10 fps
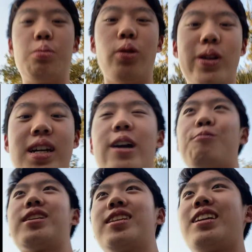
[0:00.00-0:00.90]
points higher
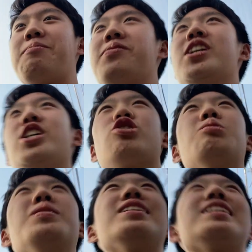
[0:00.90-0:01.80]
rated than him.
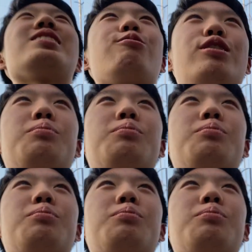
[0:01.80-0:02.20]
Should be an easy win,